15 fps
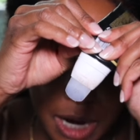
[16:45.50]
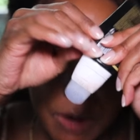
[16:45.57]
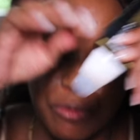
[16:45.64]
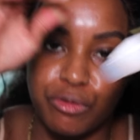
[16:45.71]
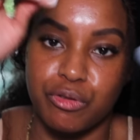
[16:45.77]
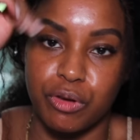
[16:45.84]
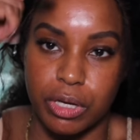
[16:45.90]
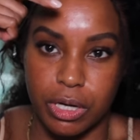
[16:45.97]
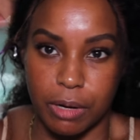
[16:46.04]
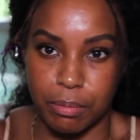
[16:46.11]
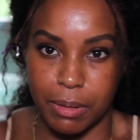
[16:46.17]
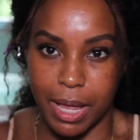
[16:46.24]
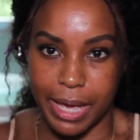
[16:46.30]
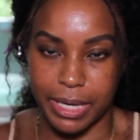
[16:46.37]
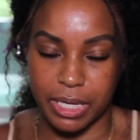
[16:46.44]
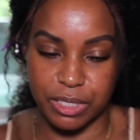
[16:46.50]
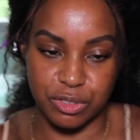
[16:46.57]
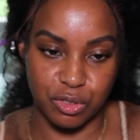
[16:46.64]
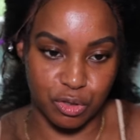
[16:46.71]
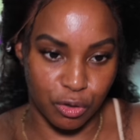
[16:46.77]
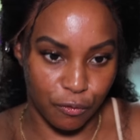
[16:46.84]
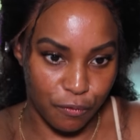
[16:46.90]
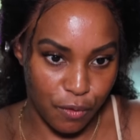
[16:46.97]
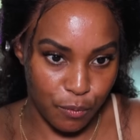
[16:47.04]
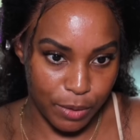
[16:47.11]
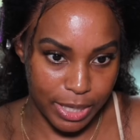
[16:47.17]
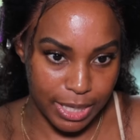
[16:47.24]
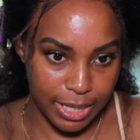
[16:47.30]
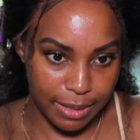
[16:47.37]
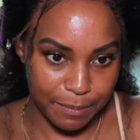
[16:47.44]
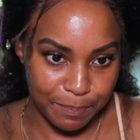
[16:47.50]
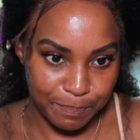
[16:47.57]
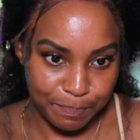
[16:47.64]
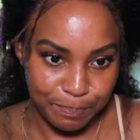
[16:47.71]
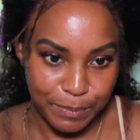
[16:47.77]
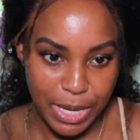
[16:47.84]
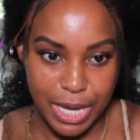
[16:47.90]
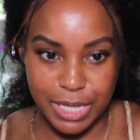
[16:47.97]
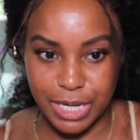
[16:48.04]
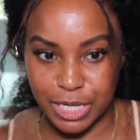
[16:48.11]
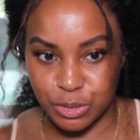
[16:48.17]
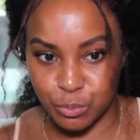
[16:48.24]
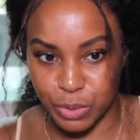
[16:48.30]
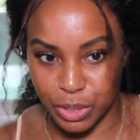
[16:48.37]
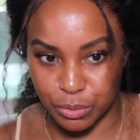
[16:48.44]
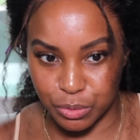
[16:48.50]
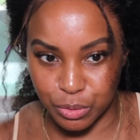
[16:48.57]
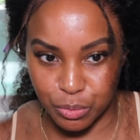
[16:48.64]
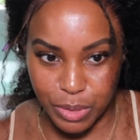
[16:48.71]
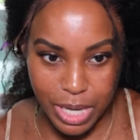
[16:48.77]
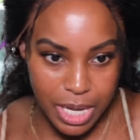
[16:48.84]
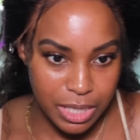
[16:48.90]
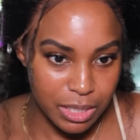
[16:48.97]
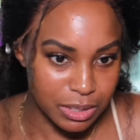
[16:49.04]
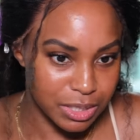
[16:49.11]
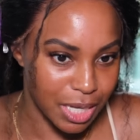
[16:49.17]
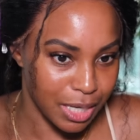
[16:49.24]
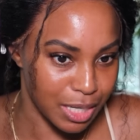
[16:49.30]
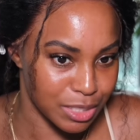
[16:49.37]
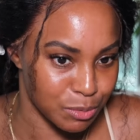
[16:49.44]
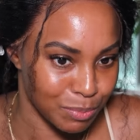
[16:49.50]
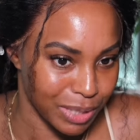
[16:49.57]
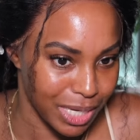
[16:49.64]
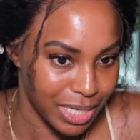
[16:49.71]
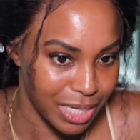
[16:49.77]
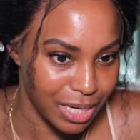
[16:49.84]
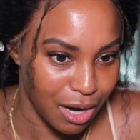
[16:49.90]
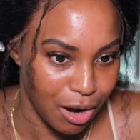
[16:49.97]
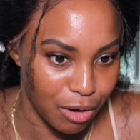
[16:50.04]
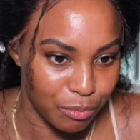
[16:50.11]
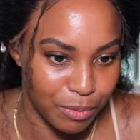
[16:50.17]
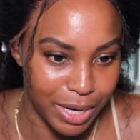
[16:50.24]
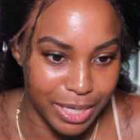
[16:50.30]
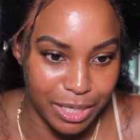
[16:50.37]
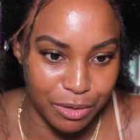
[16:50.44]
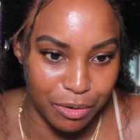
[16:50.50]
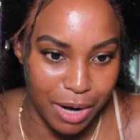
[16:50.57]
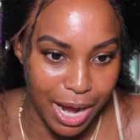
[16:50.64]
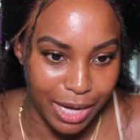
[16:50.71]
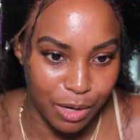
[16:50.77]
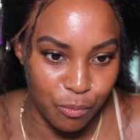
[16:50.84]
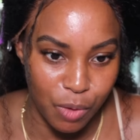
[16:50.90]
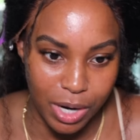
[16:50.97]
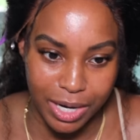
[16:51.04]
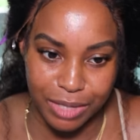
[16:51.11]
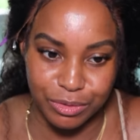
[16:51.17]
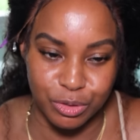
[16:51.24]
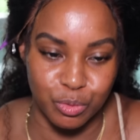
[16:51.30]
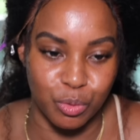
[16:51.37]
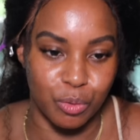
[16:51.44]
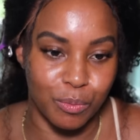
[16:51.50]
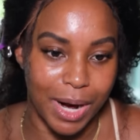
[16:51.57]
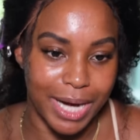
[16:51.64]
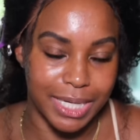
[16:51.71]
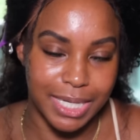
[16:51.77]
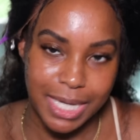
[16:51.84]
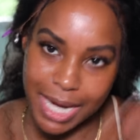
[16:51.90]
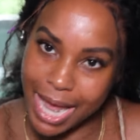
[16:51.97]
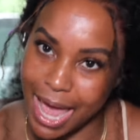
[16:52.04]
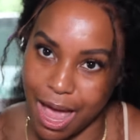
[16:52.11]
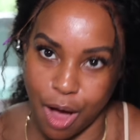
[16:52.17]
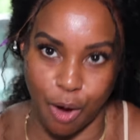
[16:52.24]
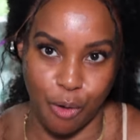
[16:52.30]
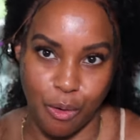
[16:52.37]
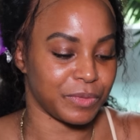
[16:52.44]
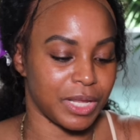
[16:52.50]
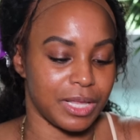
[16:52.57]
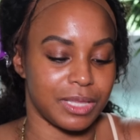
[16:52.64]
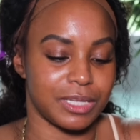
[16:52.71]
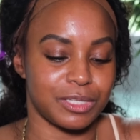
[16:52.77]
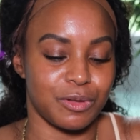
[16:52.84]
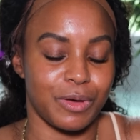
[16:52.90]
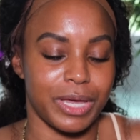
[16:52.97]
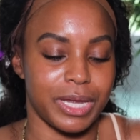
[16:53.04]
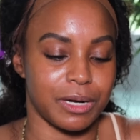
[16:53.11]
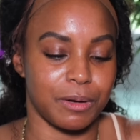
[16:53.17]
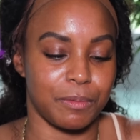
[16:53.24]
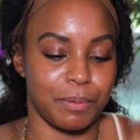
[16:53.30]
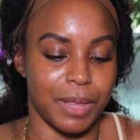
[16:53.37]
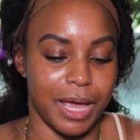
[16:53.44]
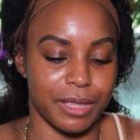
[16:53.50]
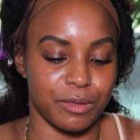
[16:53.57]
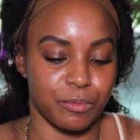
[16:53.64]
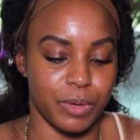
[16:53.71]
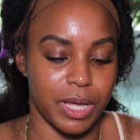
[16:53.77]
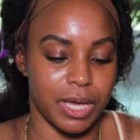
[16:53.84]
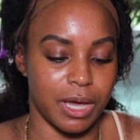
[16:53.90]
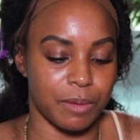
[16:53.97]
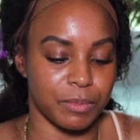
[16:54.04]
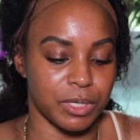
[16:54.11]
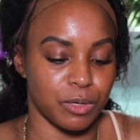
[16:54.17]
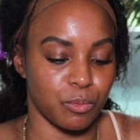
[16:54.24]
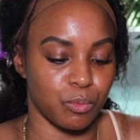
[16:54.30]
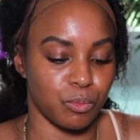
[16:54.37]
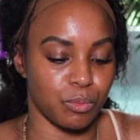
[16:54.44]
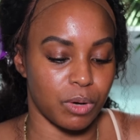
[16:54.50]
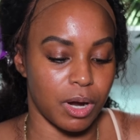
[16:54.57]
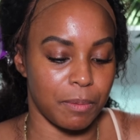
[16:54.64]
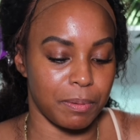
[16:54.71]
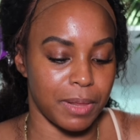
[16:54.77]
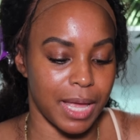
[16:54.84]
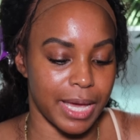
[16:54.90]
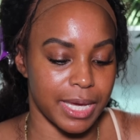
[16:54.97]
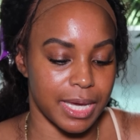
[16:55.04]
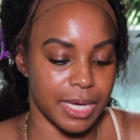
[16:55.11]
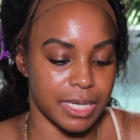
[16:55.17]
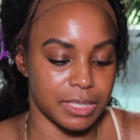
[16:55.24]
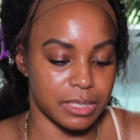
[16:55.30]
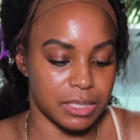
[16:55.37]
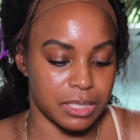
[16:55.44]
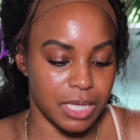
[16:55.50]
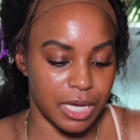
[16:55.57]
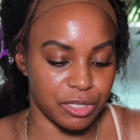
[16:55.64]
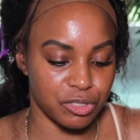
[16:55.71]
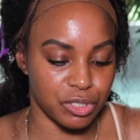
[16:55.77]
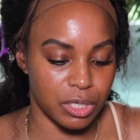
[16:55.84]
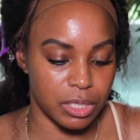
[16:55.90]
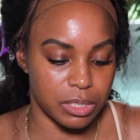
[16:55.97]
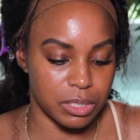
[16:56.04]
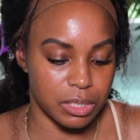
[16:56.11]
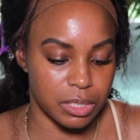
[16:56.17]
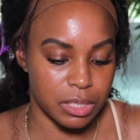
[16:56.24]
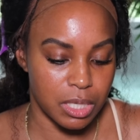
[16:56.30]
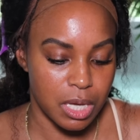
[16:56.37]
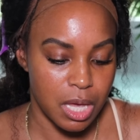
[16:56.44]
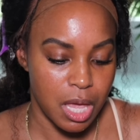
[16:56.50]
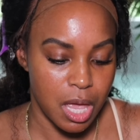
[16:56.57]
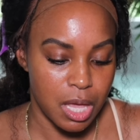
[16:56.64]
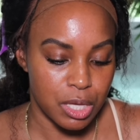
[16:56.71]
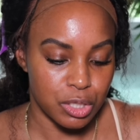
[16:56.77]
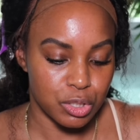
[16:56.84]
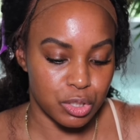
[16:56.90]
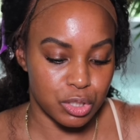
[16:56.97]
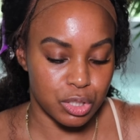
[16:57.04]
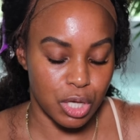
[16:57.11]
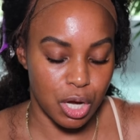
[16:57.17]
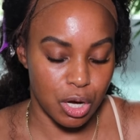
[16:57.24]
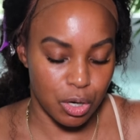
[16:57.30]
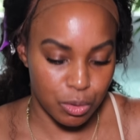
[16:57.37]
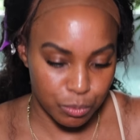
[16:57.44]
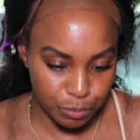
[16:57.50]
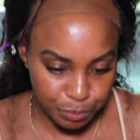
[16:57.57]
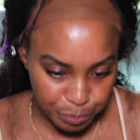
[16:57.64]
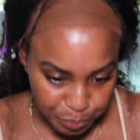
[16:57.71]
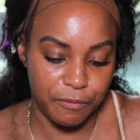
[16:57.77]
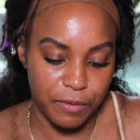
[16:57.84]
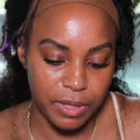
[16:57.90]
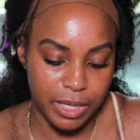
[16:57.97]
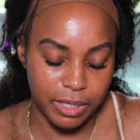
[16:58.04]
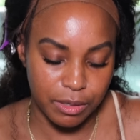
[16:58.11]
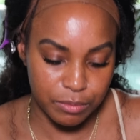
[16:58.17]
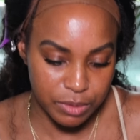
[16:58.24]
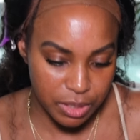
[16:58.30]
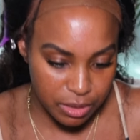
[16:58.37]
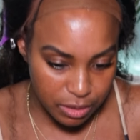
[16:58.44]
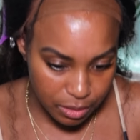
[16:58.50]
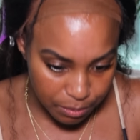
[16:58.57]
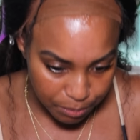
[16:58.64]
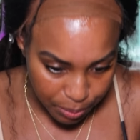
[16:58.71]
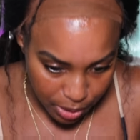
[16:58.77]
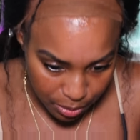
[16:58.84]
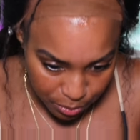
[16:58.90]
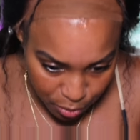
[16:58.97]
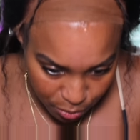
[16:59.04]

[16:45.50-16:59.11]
out, you can apply it to your forehead. And that's what we're gonna do. It looks like it's blending already, girl. I can walk out the door right now. Let's go ahead and apply the wig. I'm gonna apply it in sections. So I felt like I was getting a bump